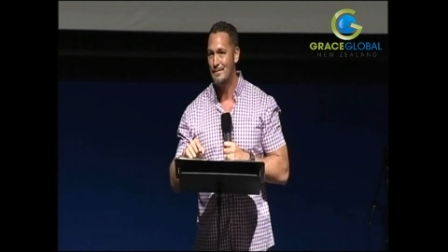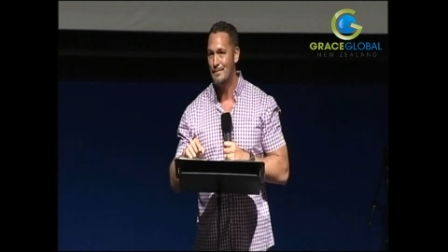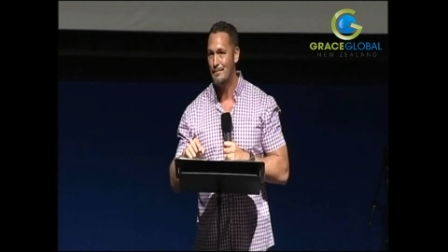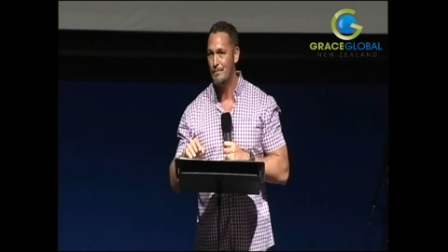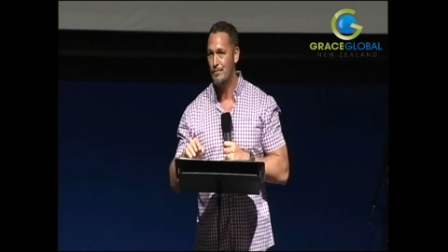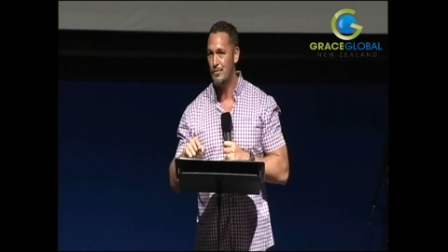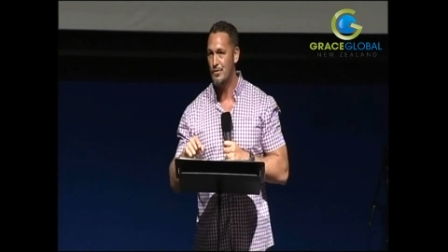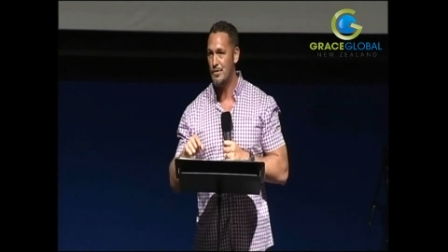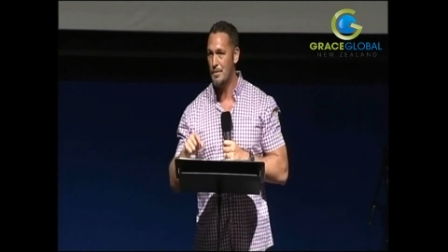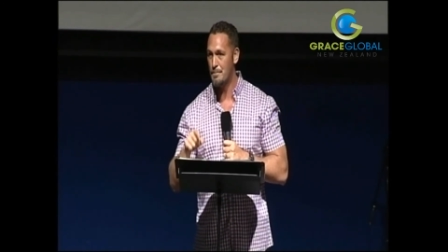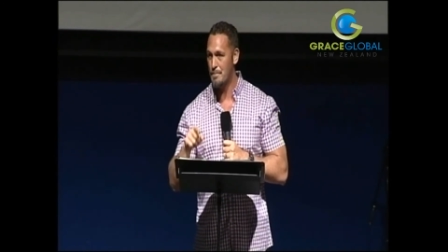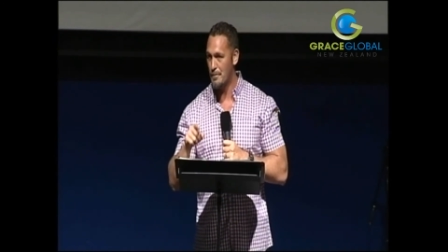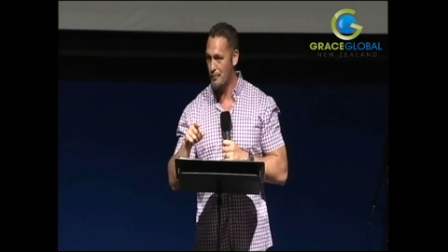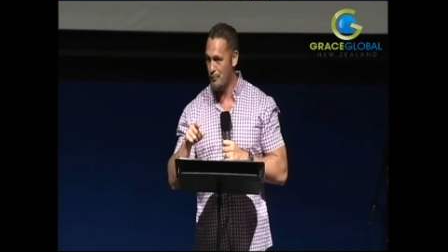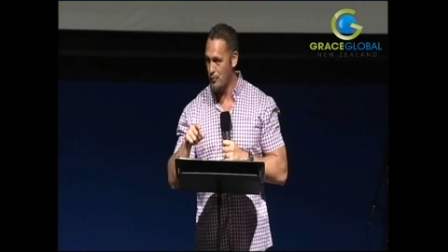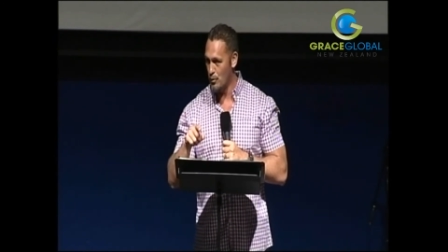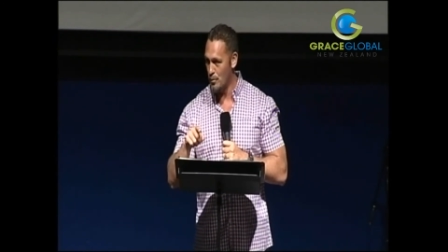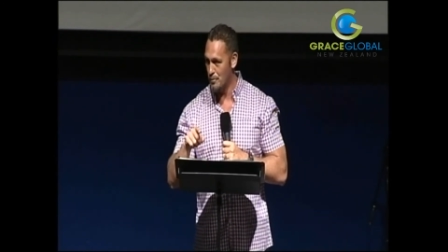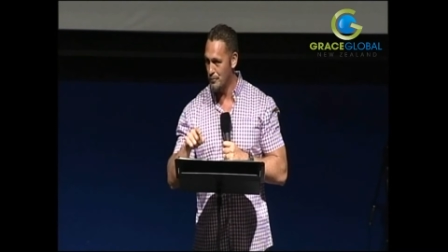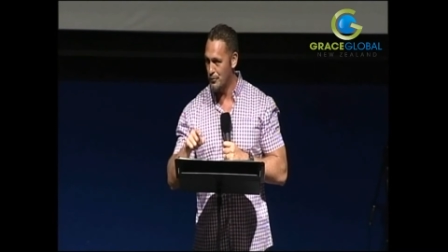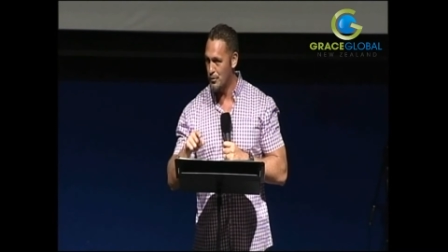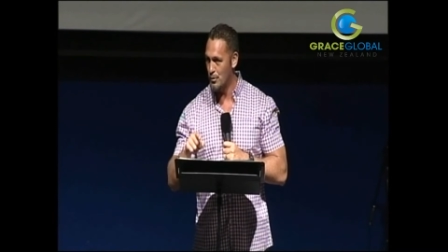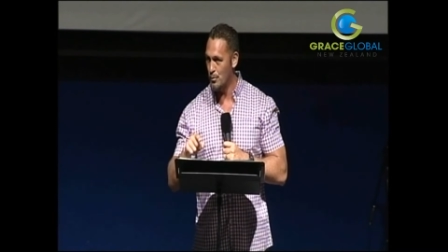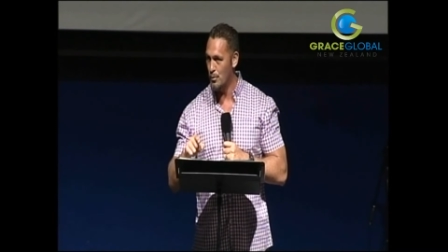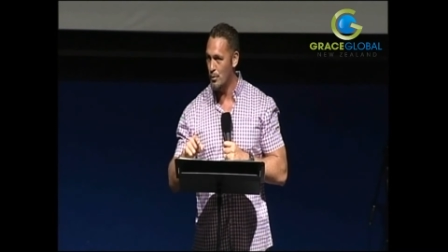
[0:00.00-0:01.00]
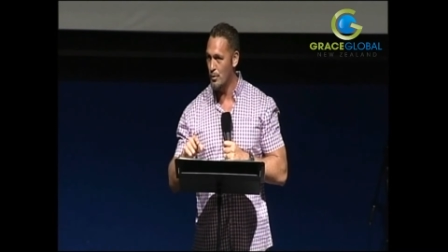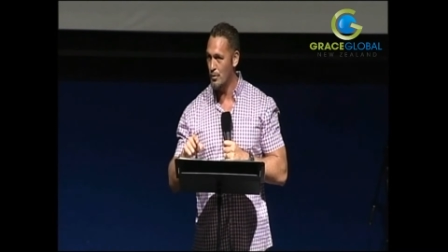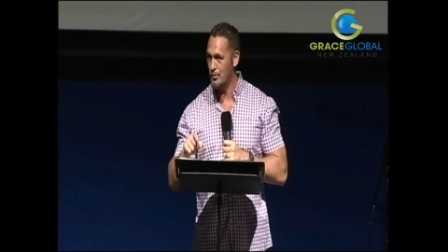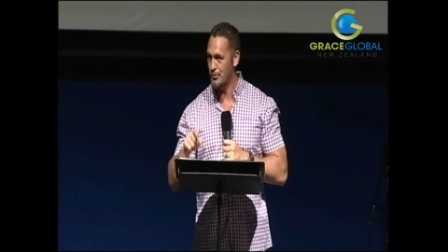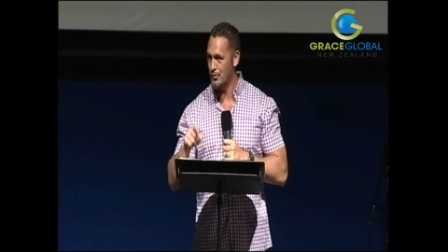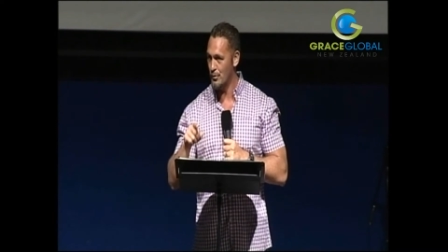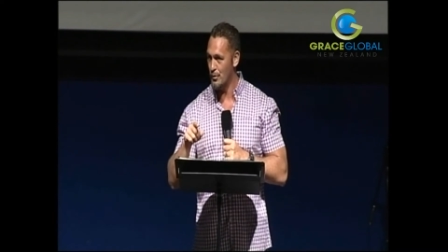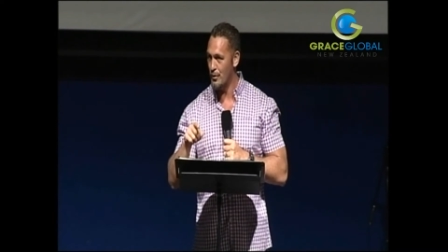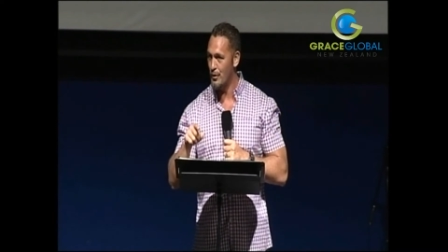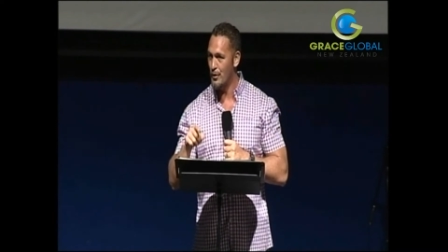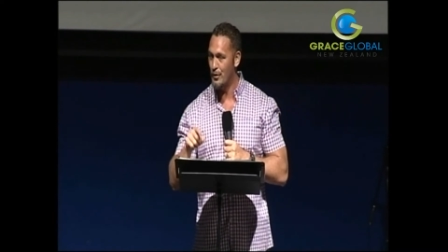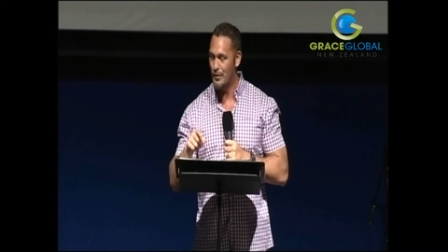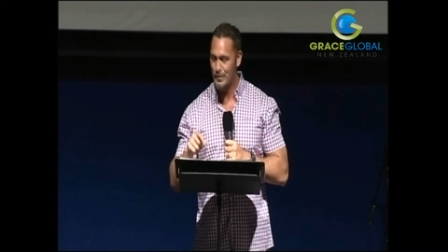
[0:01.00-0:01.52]
to perform towards or
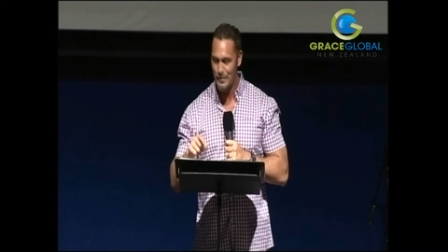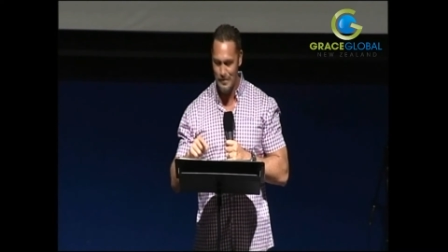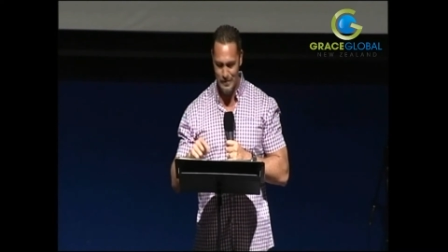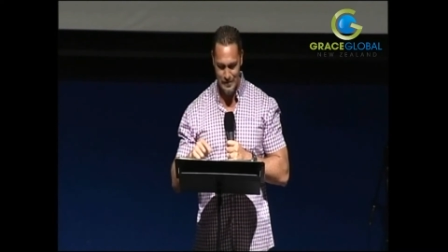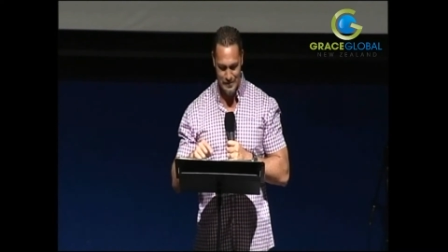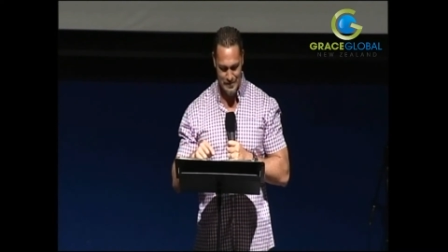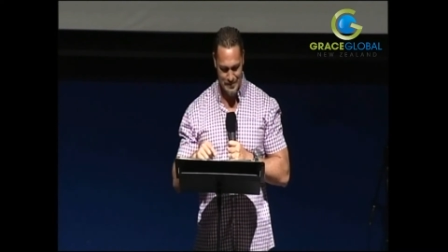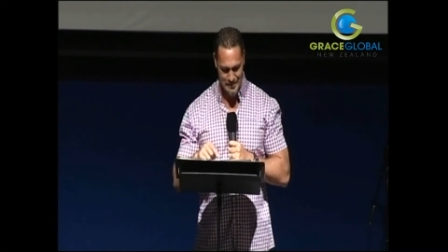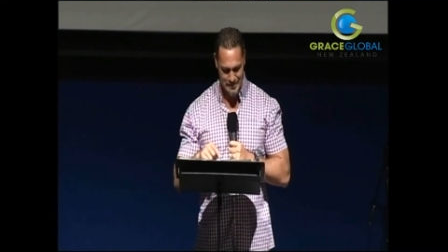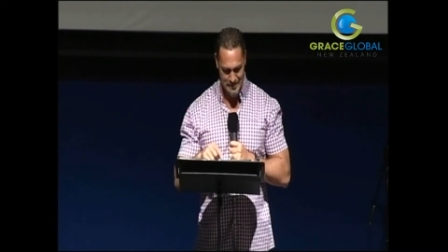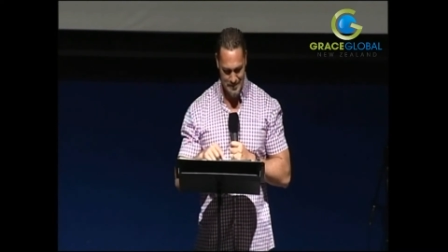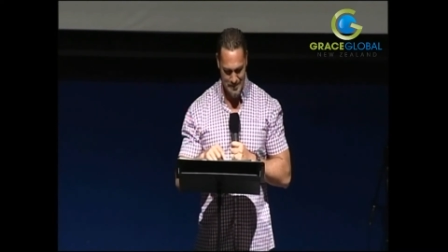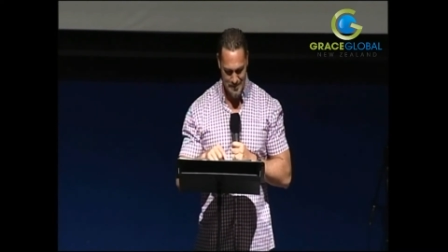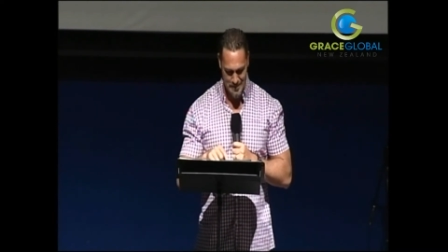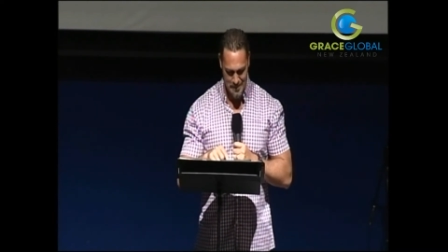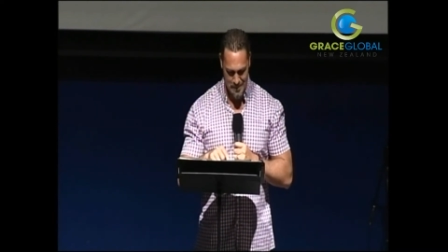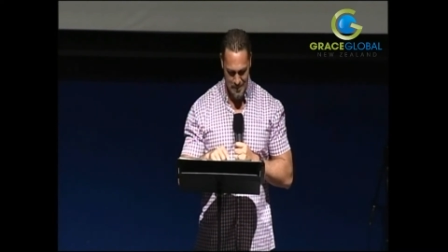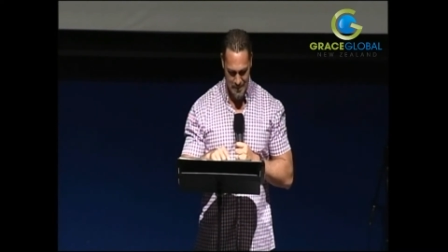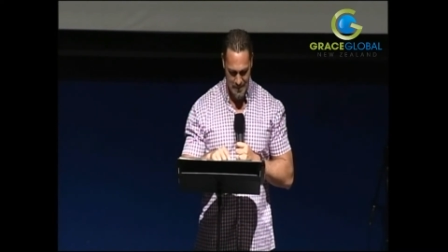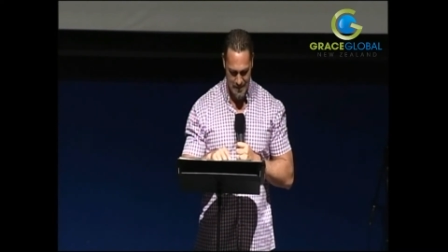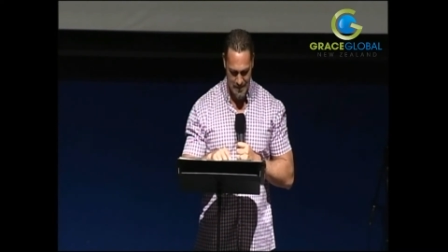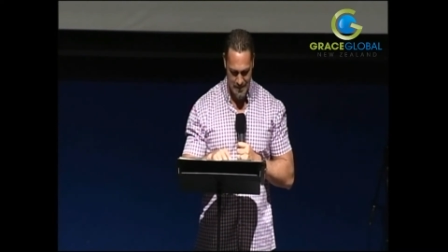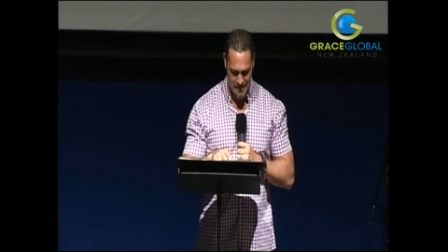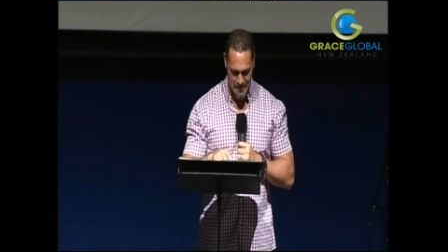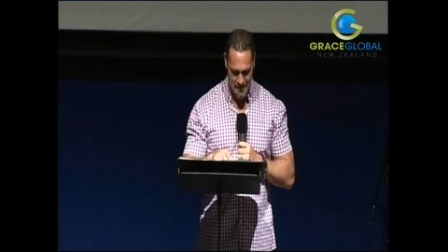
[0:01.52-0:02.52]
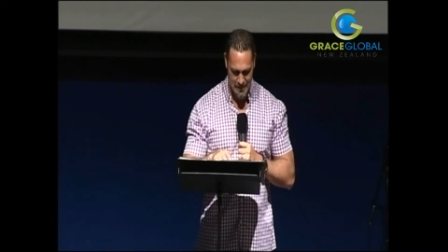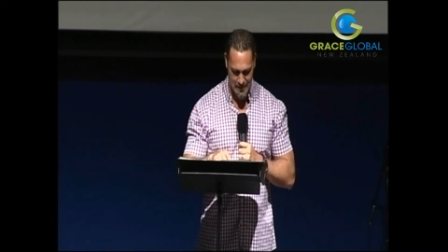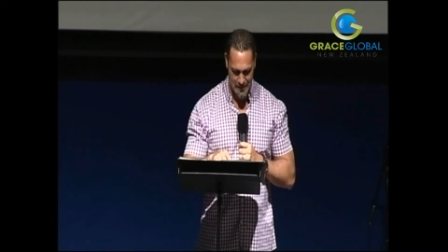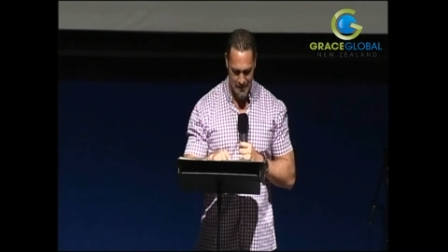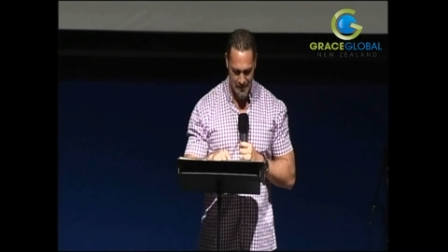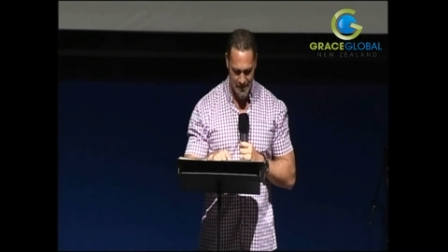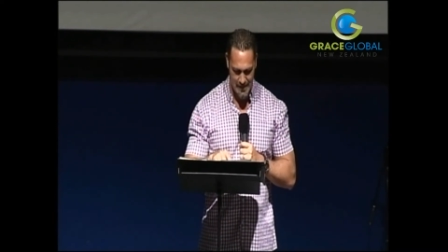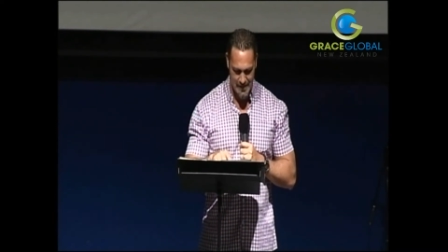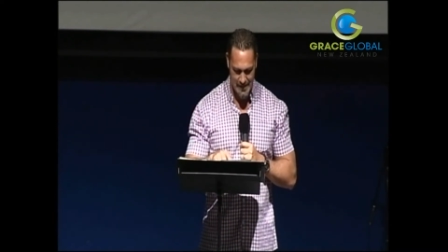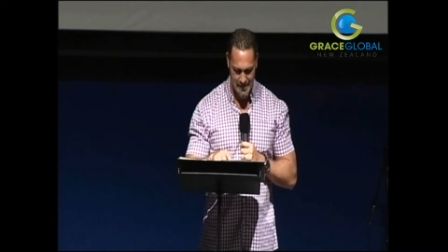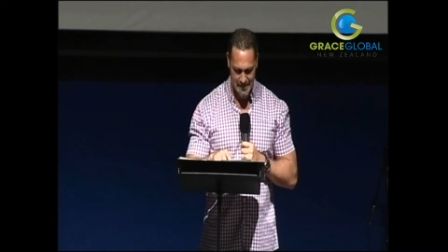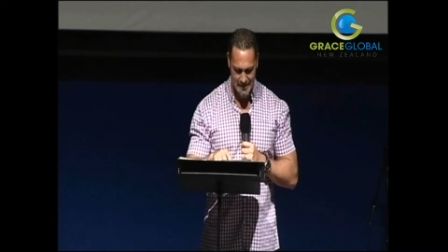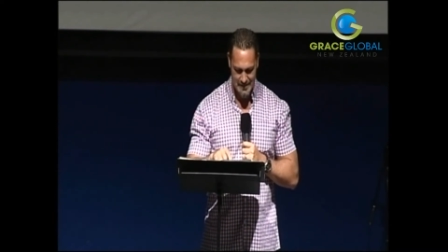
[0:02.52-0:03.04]
earn, all
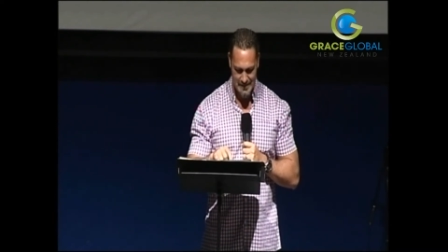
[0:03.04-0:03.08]
right?